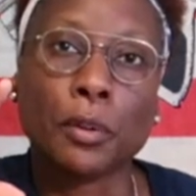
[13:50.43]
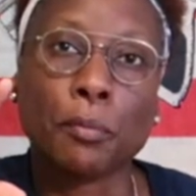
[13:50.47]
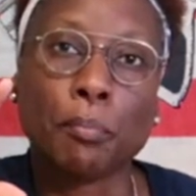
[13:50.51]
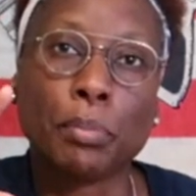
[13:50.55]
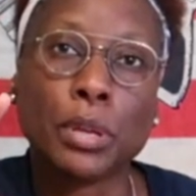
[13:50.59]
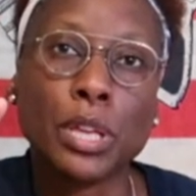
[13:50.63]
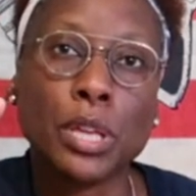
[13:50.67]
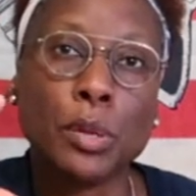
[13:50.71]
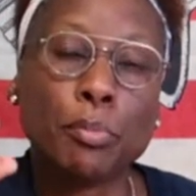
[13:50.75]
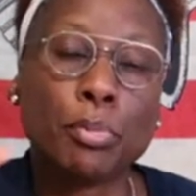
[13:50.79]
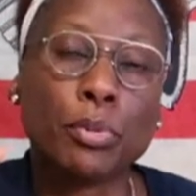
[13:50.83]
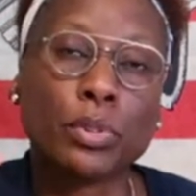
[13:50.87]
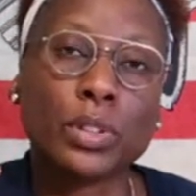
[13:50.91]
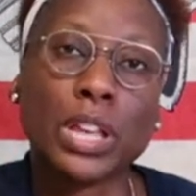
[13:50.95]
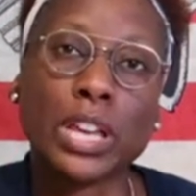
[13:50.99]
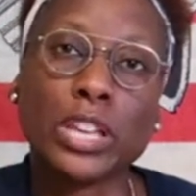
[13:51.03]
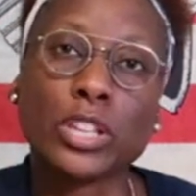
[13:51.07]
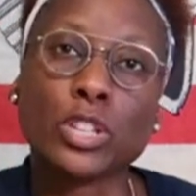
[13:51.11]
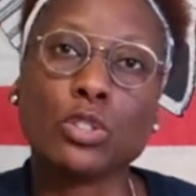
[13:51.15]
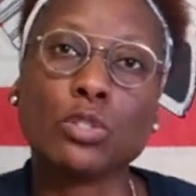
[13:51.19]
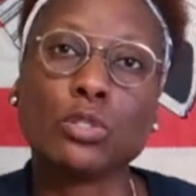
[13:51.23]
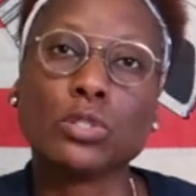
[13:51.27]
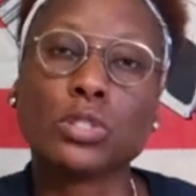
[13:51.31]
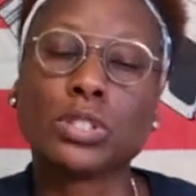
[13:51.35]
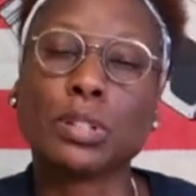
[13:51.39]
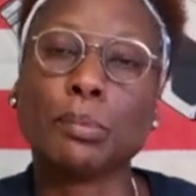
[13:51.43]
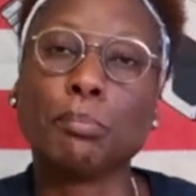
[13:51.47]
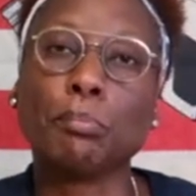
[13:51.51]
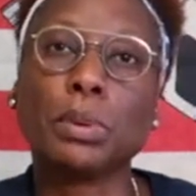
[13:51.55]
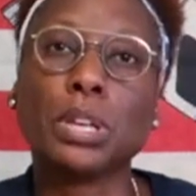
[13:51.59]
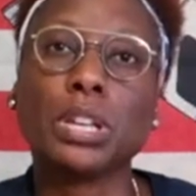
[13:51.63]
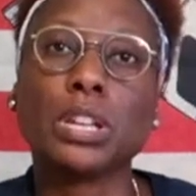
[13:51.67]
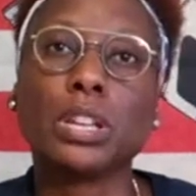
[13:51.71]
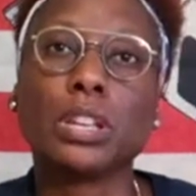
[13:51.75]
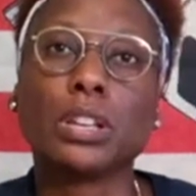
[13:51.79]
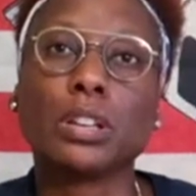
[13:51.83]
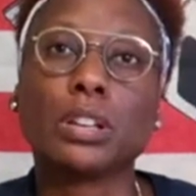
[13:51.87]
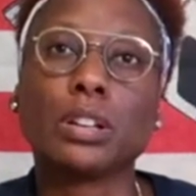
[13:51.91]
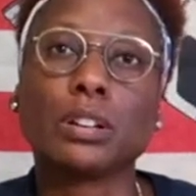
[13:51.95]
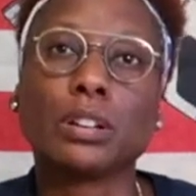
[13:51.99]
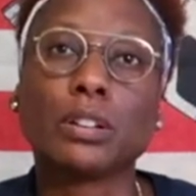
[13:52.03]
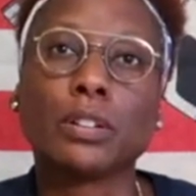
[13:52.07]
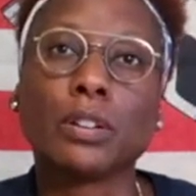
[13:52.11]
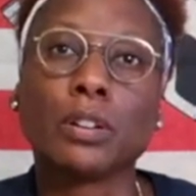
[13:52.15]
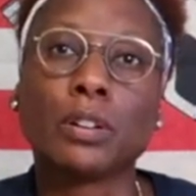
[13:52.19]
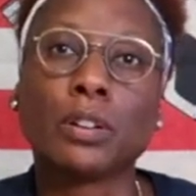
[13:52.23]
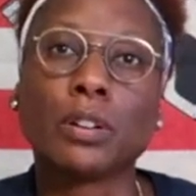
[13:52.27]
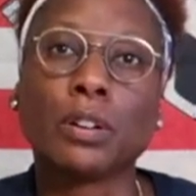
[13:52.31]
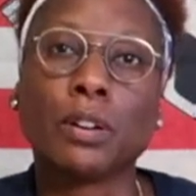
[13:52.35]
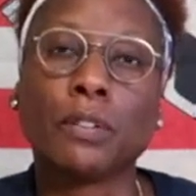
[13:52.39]
people that use the media
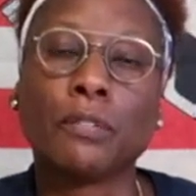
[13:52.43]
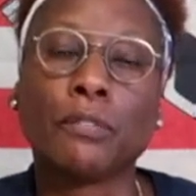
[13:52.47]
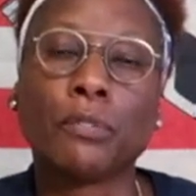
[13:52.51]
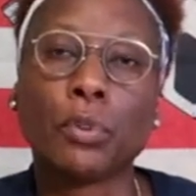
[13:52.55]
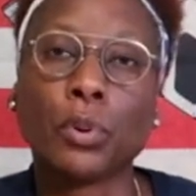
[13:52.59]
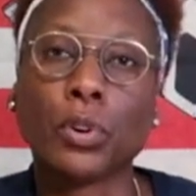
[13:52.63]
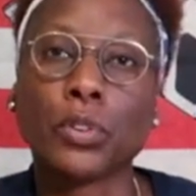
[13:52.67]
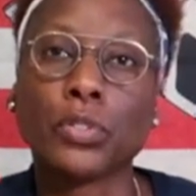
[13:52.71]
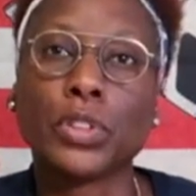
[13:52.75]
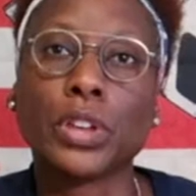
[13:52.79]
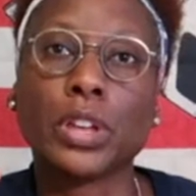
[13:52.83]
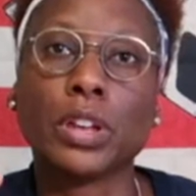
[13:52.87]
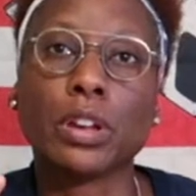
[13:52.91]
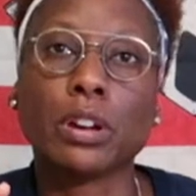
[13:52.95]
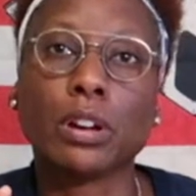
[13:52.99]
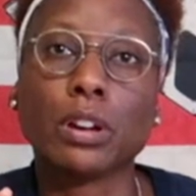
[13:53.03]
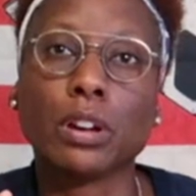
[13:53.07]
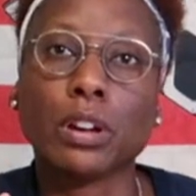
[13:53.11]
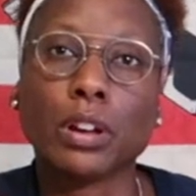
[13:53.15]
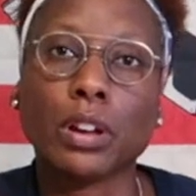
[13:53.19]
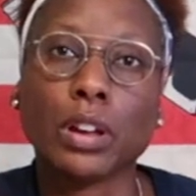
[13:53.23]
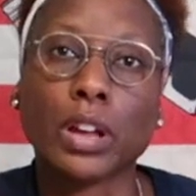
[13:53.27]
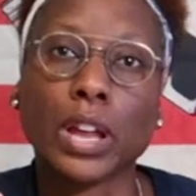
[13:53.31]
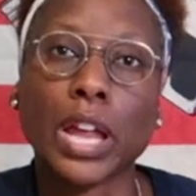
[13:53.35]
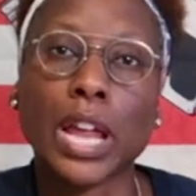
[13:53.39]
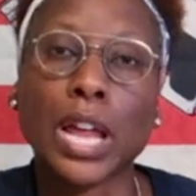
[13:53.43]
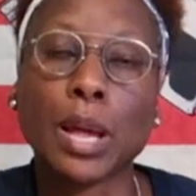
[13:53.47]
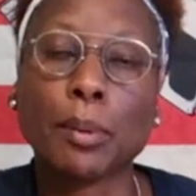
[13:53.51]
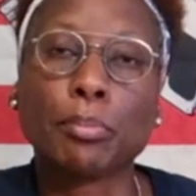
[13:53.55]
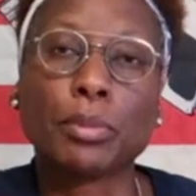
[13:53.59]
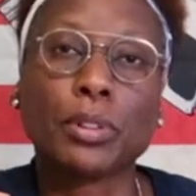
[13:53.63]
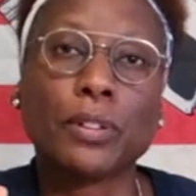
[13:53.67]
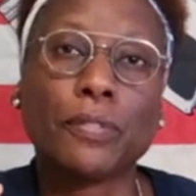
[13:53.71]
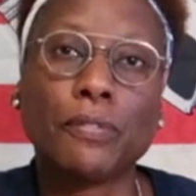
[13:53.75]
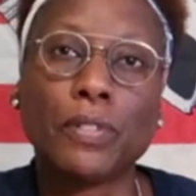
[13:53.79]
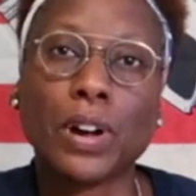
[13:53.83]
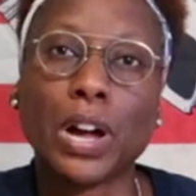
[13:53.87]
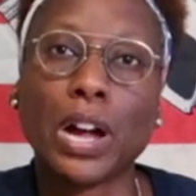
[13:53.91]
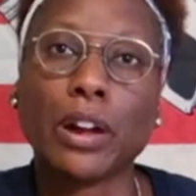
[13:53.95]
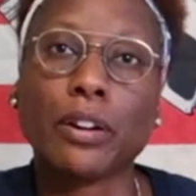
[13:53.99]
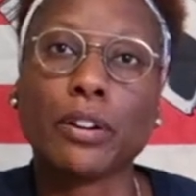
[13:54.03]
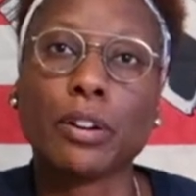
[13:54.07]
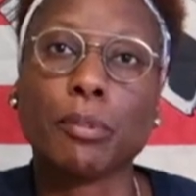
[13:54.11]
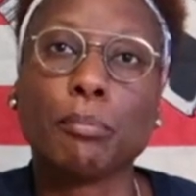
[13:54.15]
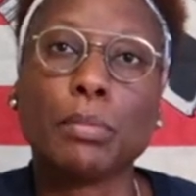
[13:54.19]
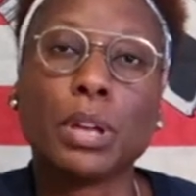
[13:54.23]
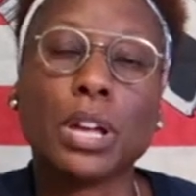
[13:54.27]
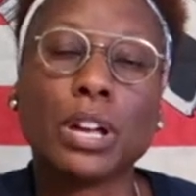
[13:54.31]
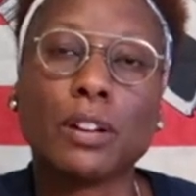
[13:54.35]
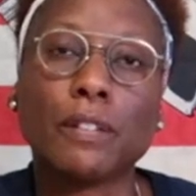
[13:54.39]
for their amplifier or
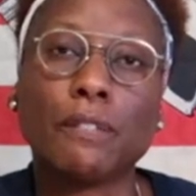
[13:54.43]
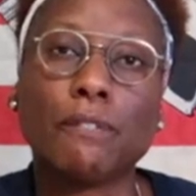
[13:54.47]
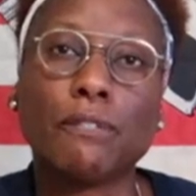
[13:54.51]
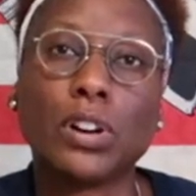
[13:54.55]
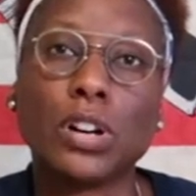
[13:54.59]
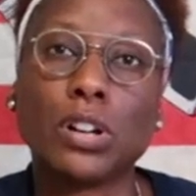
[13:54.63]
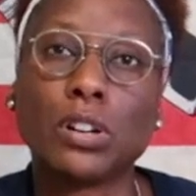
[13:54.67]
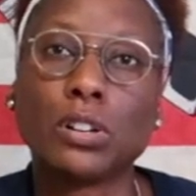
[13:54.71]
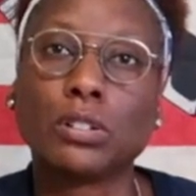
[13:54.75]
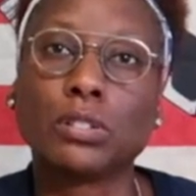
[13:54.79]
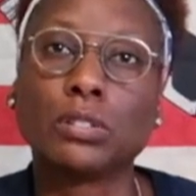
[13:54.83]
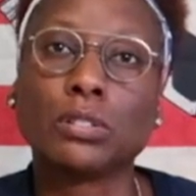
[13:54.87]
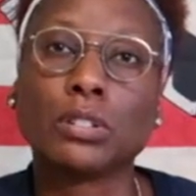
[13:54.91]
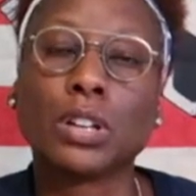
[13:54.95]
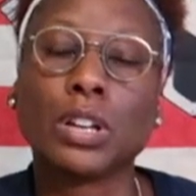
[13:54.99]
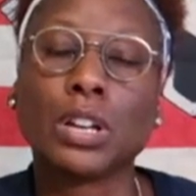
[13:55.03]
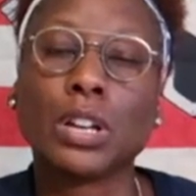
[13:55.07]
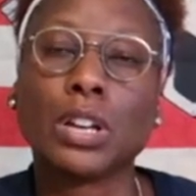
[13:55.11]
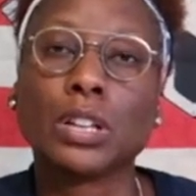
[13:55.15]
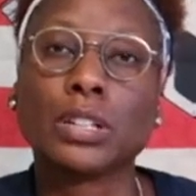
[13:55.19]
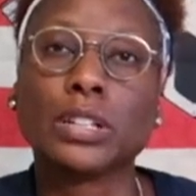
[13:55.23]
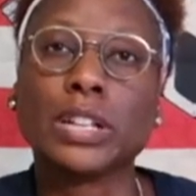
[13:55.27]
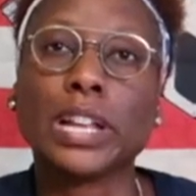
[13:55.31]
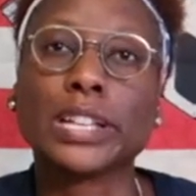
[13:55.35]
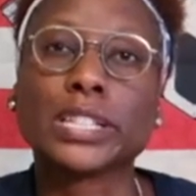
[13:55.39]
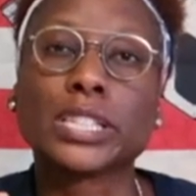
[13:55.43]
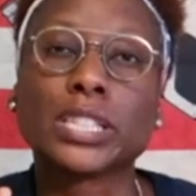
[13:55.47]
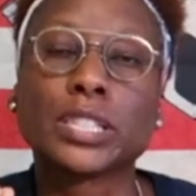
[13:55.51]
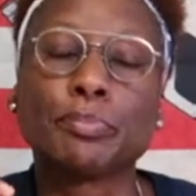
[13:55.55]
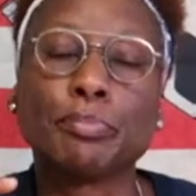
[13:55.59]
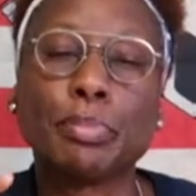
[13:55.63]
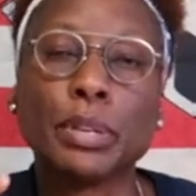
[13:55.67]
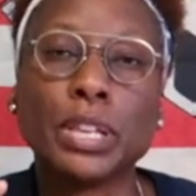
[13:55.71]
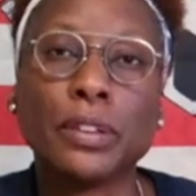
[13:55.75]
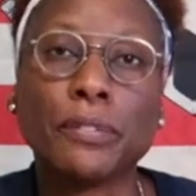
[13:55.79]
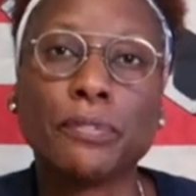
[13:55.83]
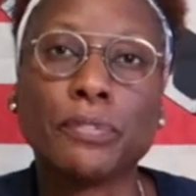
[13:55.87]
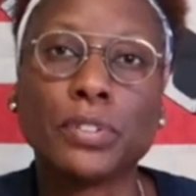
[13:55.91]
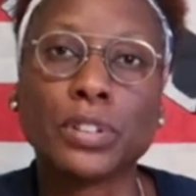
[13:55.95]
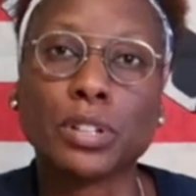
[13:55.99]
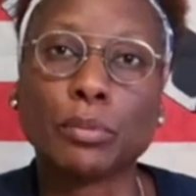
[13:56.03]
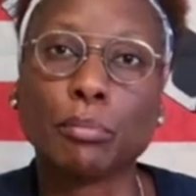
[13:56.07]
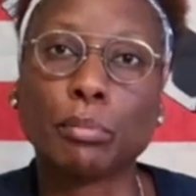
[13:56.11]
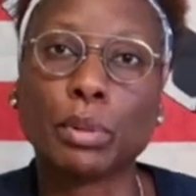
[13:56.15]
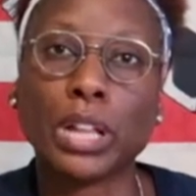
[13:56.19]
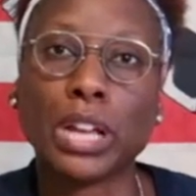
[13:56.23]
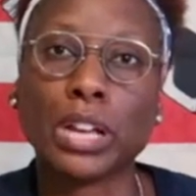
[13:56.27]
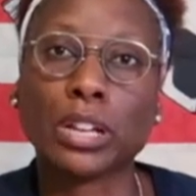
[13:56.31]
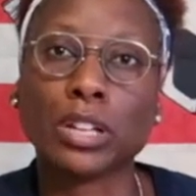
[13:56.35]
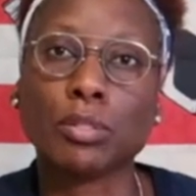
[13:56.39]
megaphone that speak for the
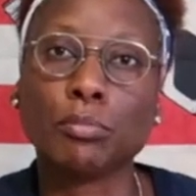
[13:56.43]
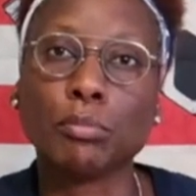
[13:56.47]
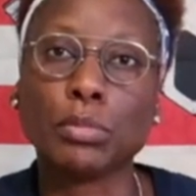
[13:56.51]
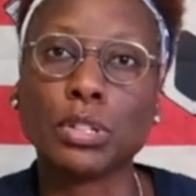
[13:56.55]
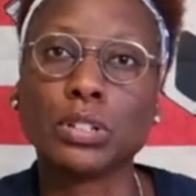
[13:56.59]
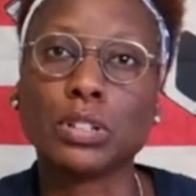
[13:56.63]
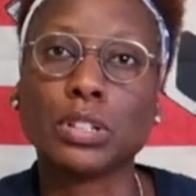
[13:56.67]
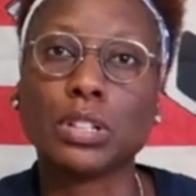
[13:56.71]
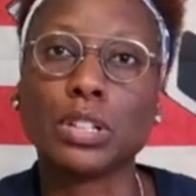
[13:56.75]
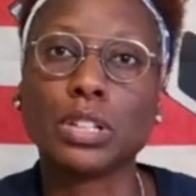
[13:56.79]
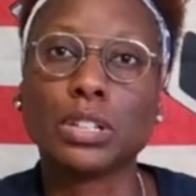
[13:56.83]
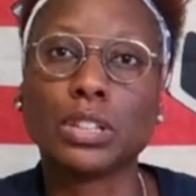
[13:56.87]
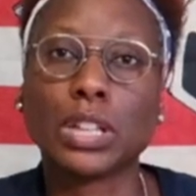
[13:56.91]
black community,